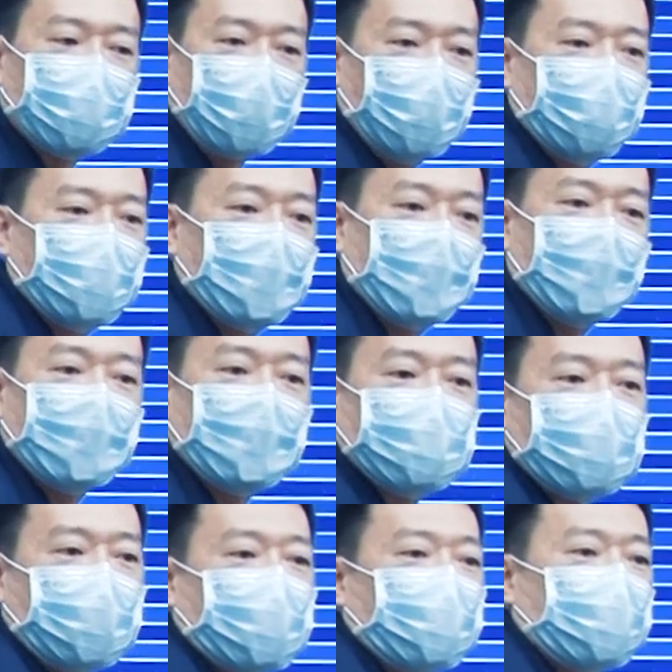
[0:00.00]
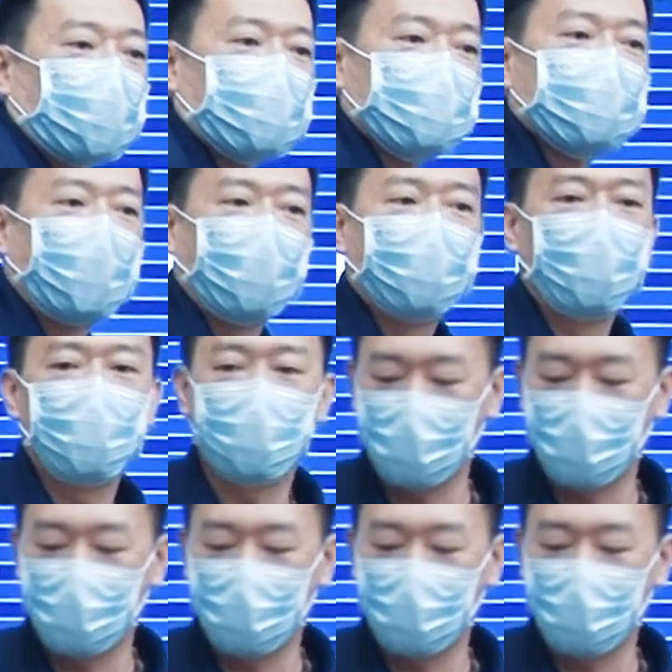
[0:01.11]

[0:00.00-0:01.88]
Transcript: Okay, so the first number